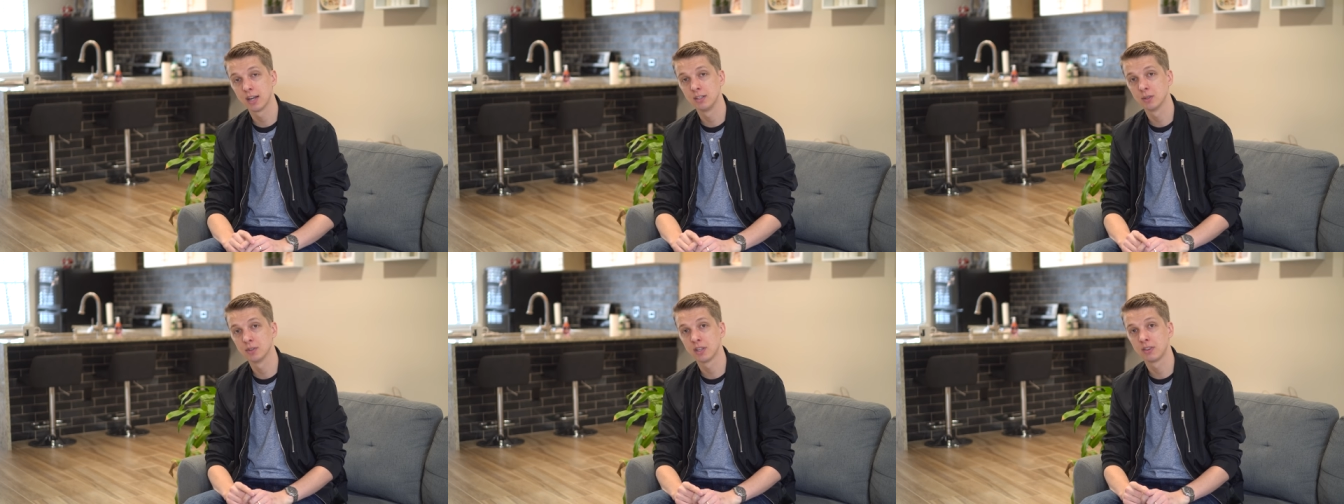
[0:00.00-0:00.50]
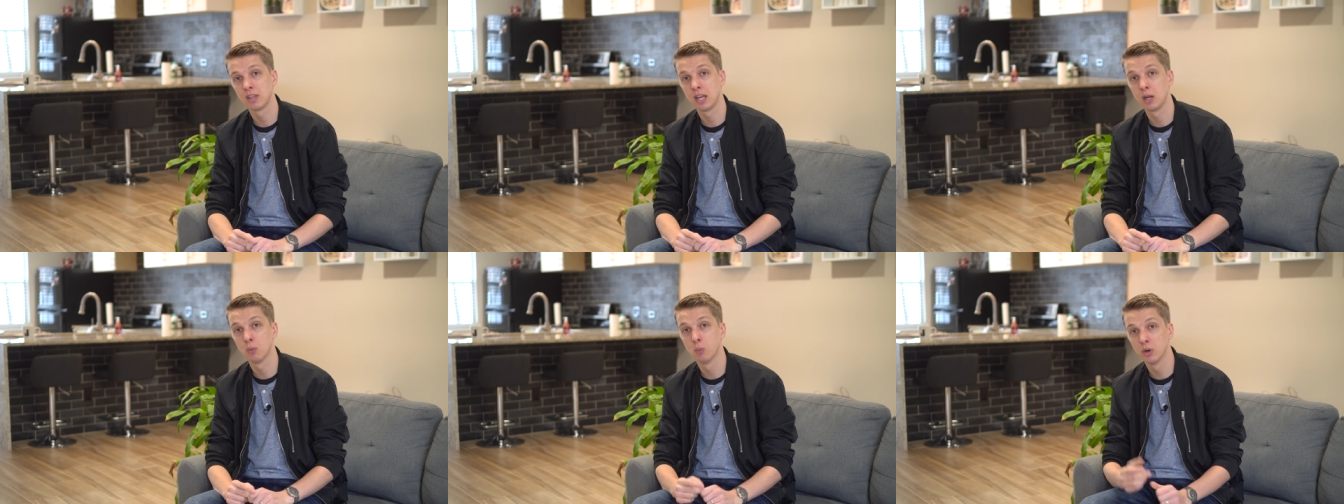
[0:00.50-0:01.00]
I know that
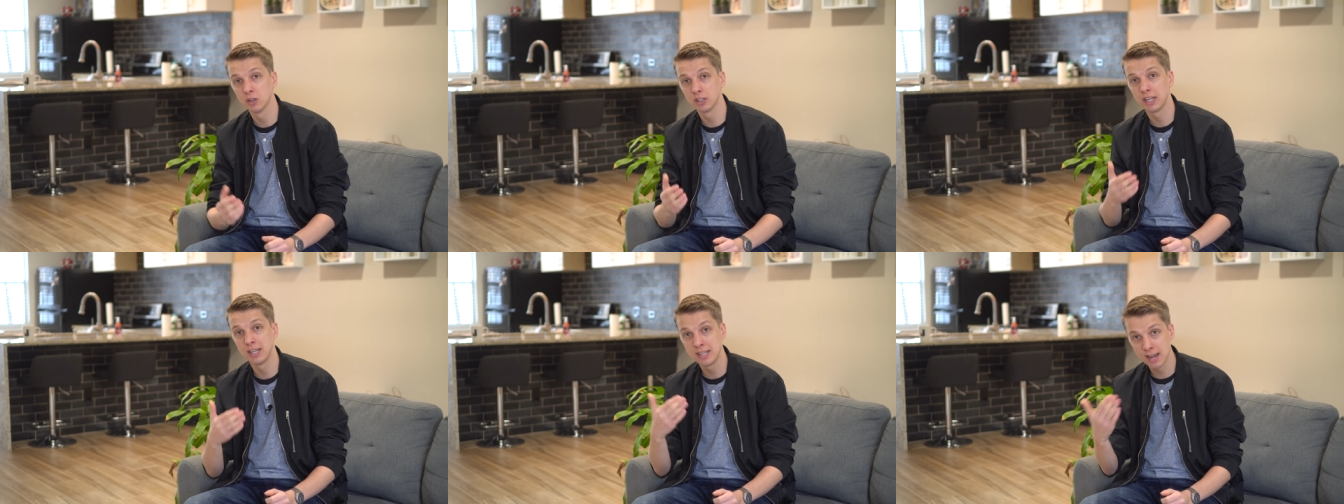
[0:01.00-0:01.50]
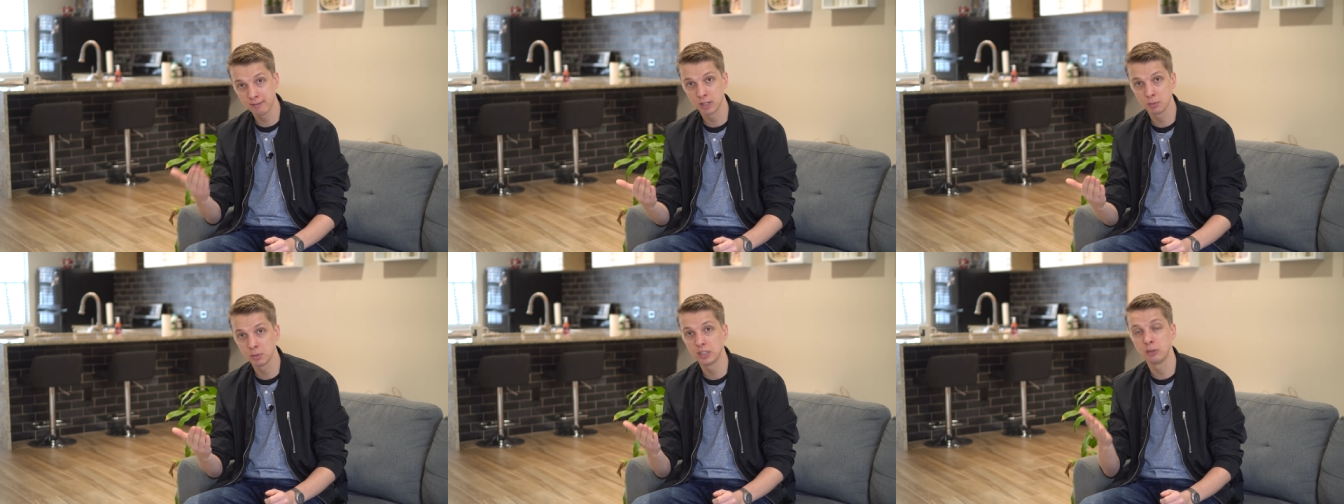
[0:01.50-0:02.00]
they will
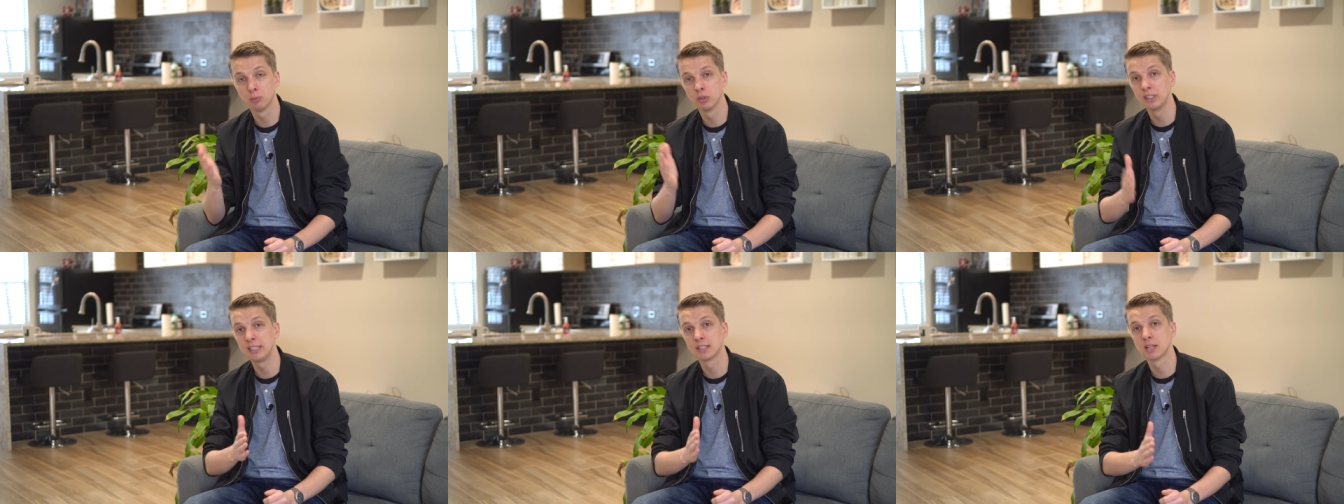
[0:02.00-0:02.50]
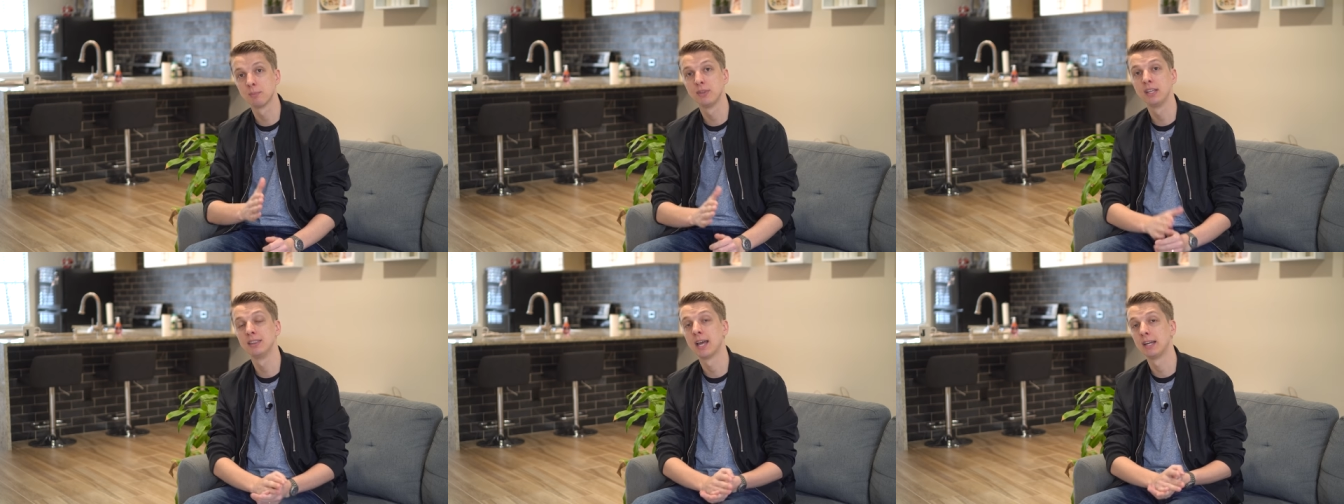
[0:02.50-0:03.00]
inevitably release
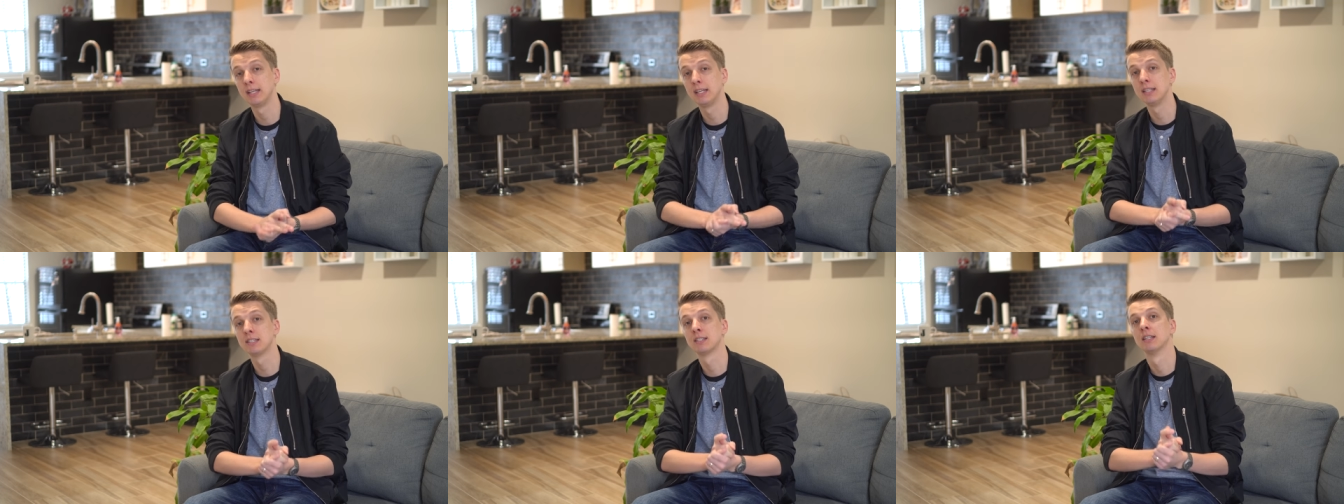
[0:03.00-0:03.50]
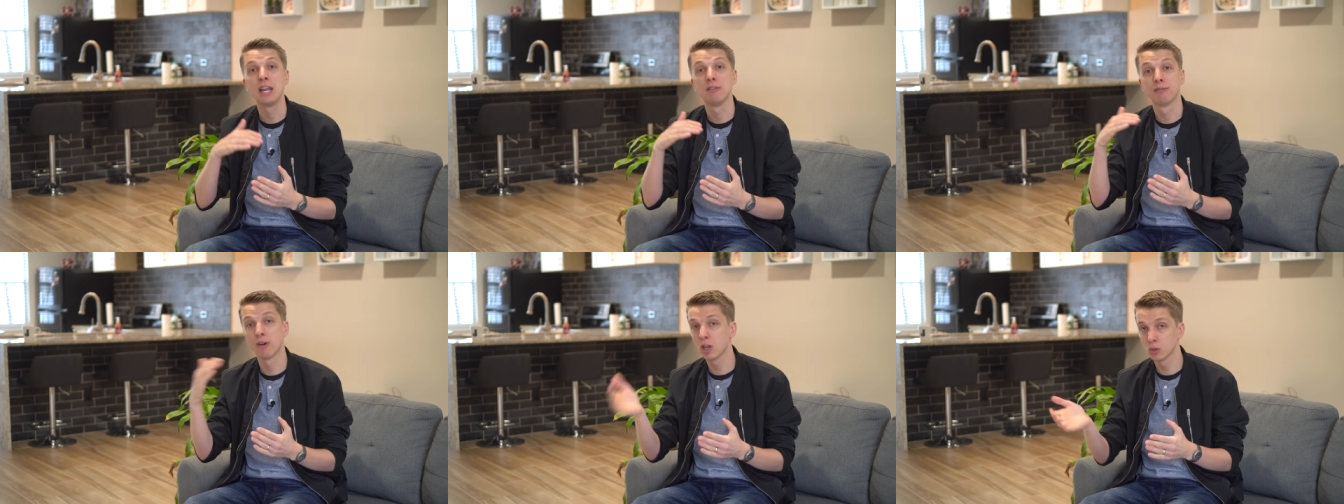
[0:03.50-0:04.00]
something that is a
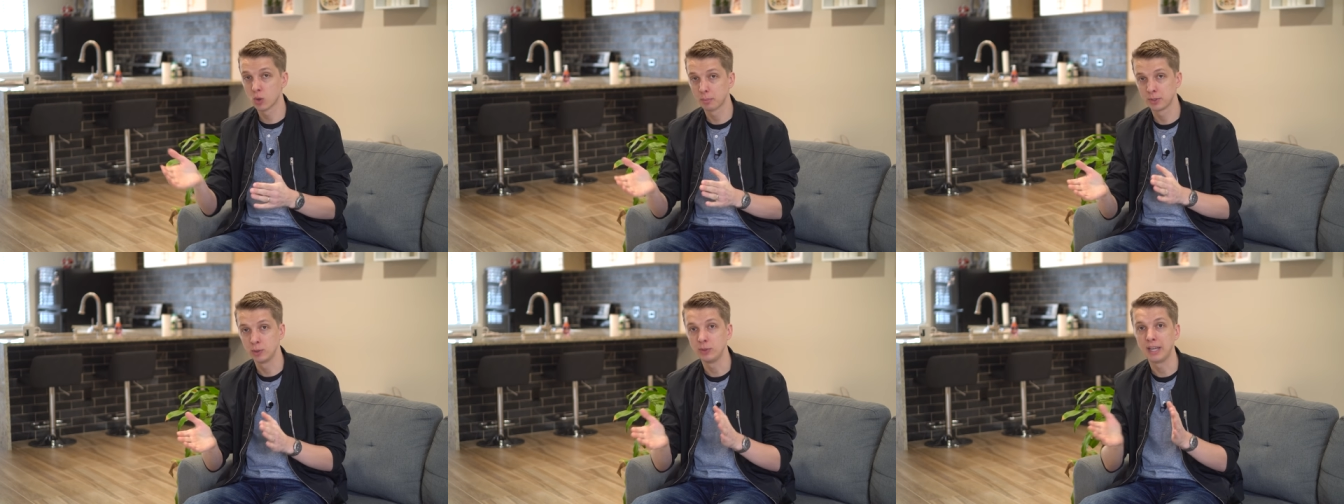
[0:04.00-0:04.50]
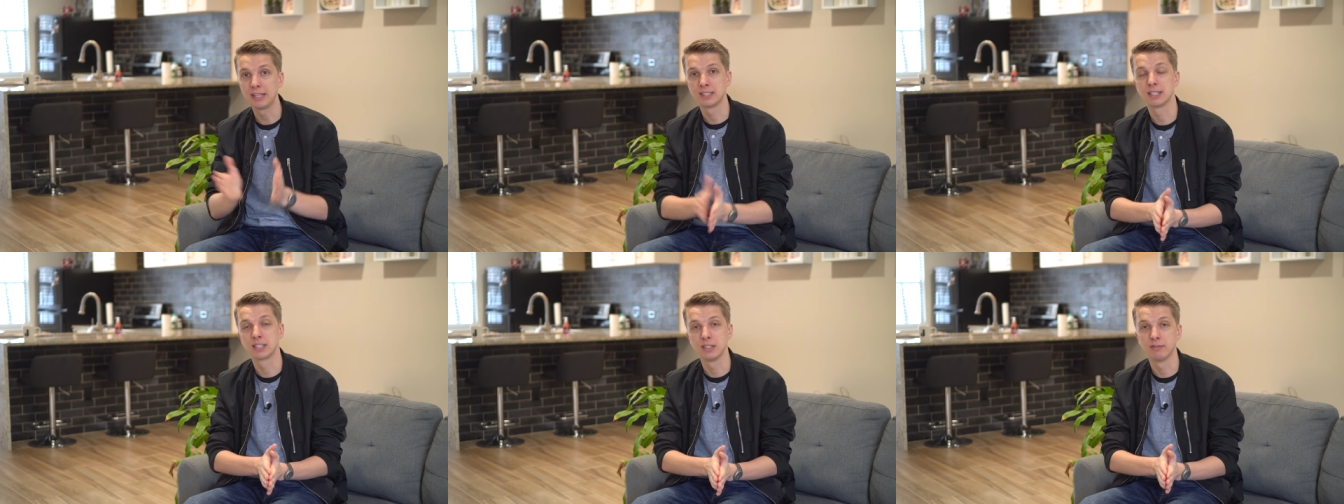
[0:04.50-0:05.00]
follow-up to the
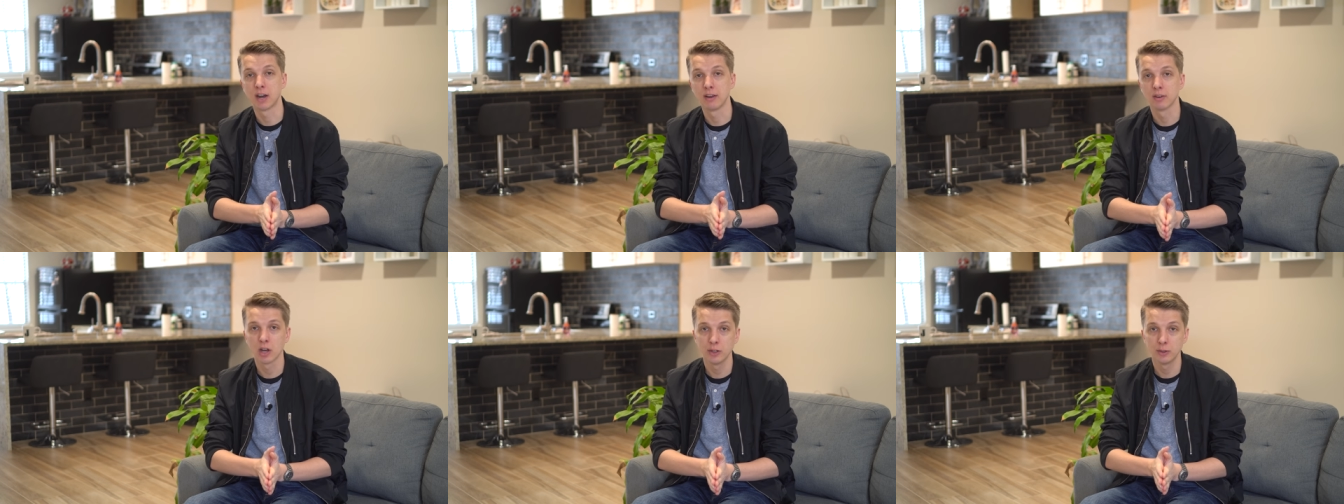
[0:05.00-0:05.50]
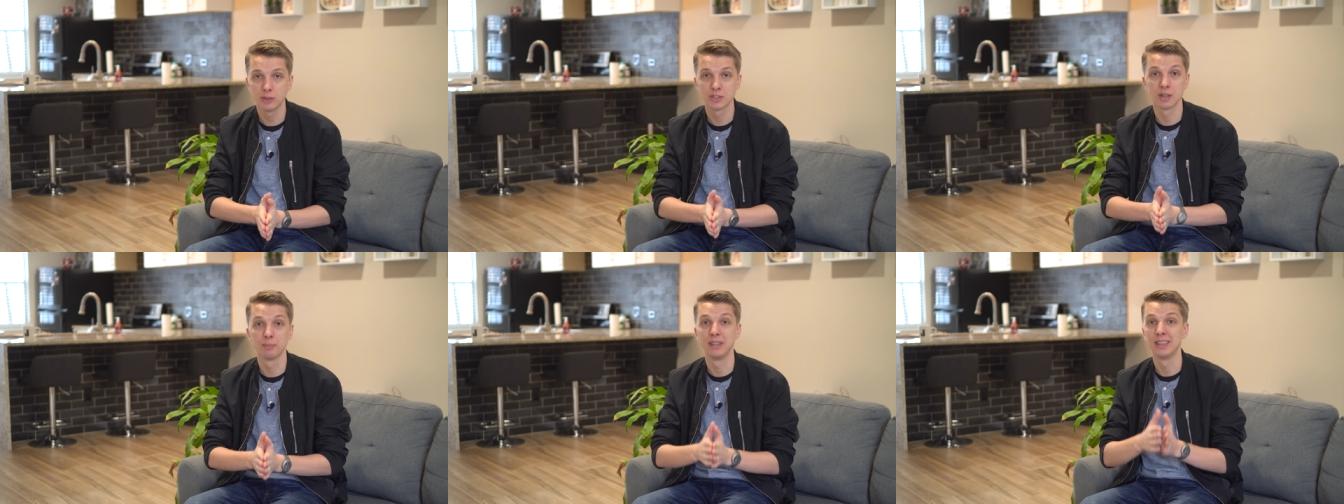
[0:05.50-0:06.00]
A6500,
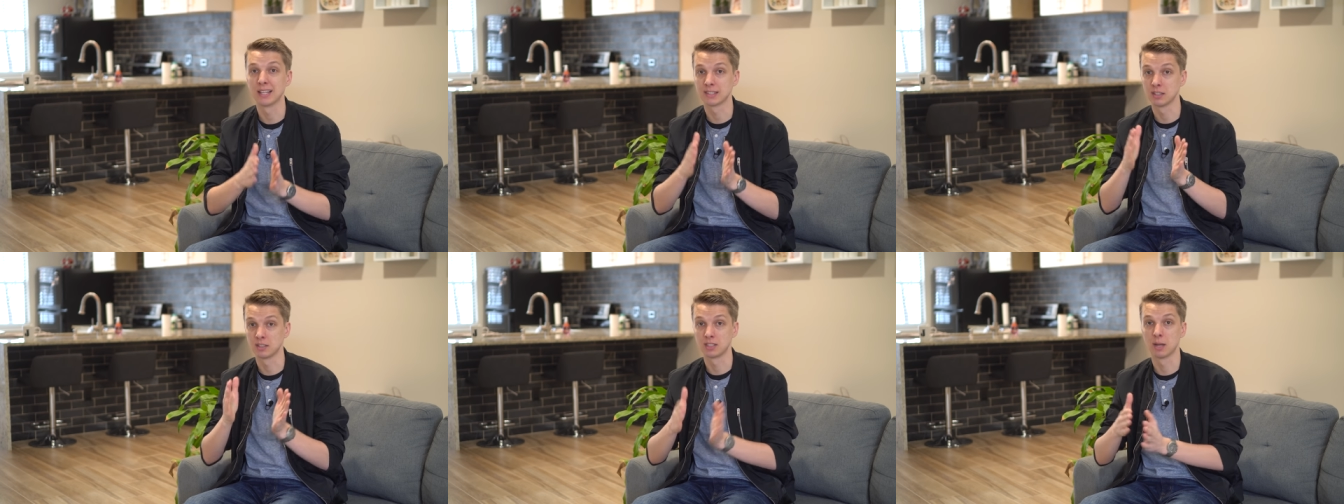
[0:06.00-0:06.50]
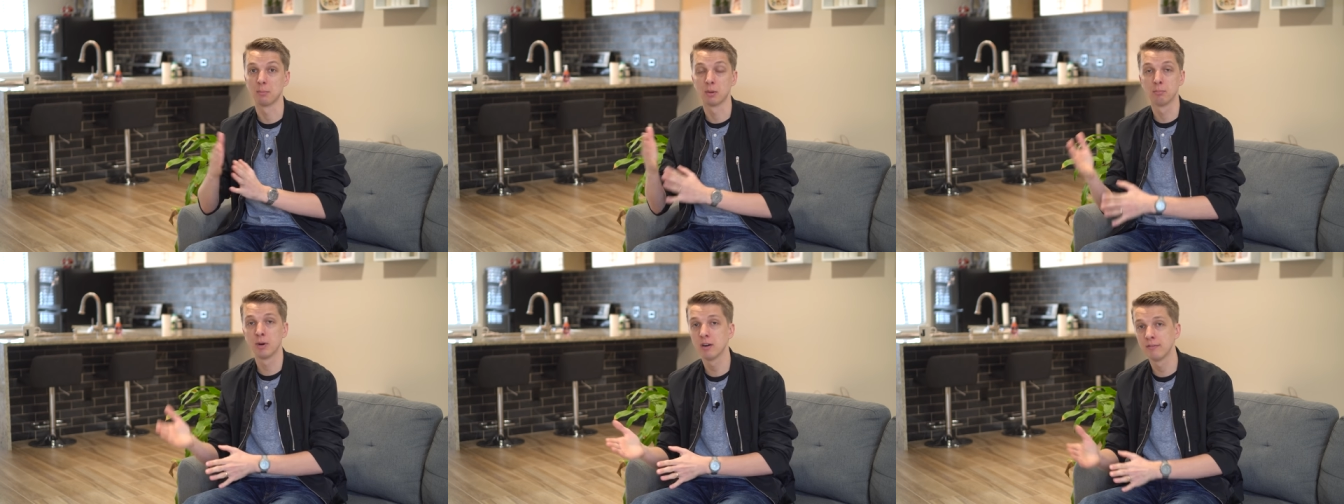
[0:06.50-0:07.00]
something that's a step
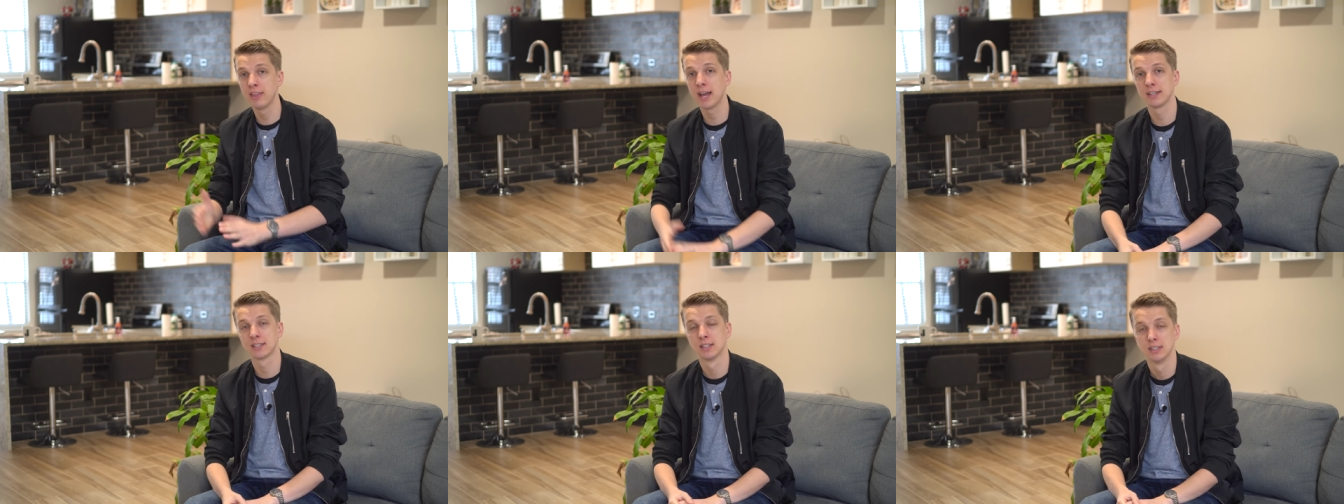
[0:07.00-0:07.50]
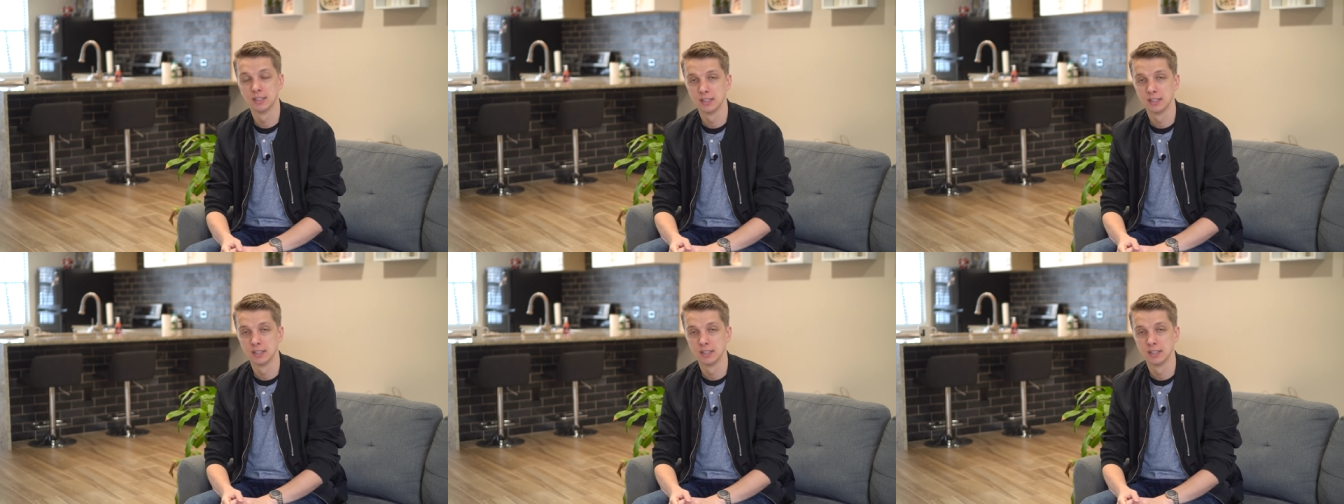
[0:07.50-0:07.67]
above that,